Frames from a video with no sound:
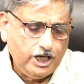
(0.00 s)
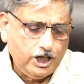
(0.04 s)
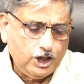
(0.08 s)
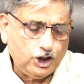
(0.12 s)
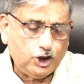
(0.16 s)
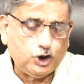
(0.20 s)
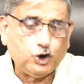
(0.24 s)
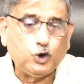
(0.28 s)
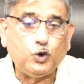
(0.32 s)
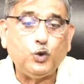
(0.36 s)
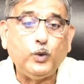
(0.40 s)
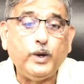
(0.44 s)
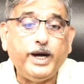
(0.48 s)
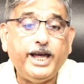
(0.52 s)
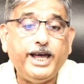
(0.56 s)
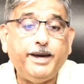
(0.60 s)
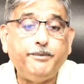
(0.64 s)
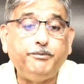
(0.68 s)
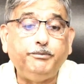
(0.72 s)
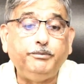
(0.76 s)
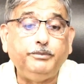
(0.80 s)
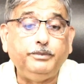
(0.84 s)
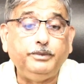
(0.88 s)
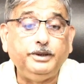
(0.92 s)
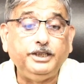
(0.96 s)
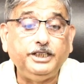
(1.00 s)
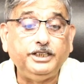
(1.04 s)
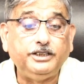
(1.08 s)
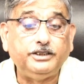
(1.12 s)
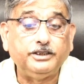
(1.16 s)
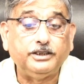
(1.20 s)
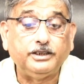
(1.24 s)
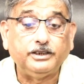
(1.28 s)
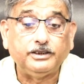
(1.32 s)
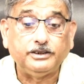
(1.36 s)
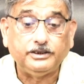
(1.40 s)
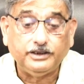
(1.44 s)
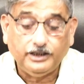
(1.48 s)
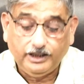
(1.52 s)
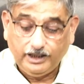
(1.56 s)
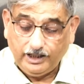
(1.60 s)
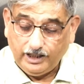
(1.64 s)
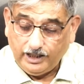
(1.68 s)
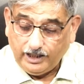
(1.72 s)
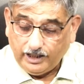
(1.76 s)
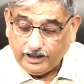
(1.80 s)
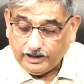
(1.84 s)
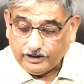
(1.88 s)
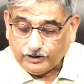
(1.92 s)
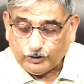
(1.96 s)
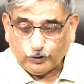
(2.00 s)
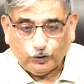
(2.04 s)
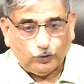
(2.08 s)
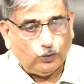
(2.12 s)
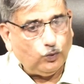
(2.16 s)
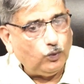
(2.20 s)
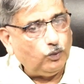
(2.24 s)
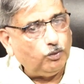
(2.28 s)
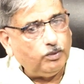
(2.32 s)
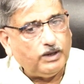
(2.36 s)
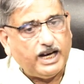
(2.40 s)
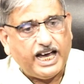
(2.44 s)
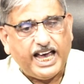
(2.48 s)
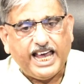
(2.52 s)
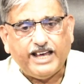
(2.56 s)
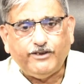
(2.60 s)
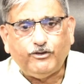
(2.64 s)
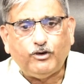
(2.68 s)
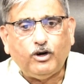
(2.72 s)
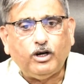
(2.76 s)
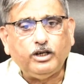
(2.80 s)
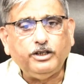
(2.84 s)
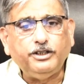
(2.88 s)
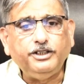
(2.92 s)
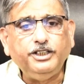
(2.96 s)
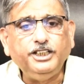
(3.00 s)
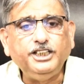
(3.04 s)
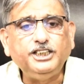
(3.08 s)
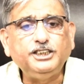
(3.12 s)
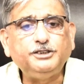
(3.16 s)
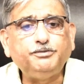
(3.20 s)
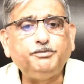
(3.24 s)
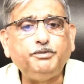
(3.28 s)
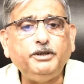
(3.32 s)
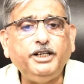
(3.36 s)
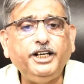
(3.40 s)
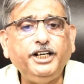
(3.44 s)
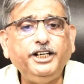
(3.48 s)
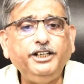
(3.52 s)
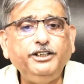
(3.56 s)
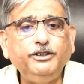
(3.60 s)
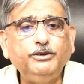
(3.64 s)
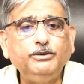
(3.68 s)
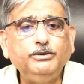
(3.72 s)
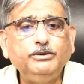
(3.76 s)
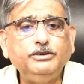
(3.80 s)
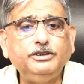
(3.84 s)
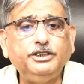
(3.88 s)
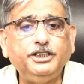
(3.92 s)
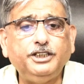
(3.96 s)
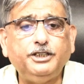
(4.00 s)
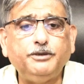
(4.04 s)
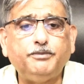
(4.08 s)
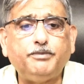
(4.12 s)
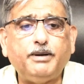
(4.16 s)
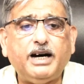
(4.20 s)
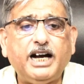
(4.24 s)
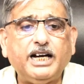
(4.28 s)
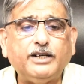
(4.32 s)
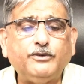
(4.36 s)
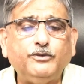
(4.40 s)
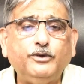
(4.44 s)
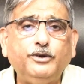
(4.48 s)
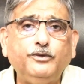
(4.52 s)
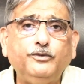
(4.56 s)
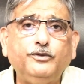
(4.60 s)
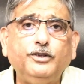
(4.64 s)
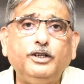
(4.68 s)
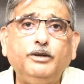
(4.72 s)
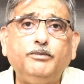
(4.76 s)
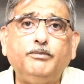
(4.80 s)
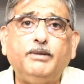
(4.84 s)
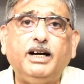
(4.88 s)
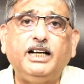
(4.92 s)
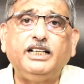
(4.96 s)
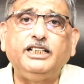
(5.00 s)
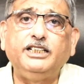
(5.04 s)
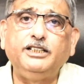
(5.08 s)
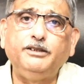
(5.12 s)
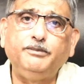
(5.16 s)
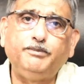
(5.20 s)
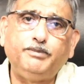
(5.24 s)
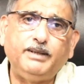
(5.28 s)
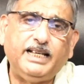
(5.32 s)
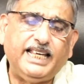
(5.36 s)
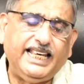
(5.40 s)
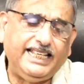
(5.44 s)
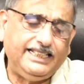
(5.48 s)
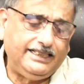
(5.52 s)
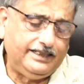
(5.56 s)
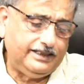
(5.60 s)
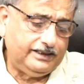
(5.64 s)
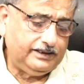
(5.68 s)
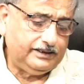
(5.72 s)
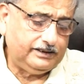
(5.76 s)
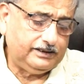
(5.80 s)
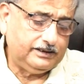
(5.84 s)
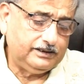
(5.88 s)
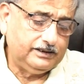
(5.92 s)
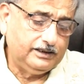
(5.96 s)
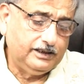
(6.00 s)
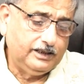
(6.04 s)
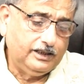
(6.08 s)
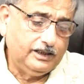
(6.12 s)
square meters. So I have already explained you, the department will multiply this,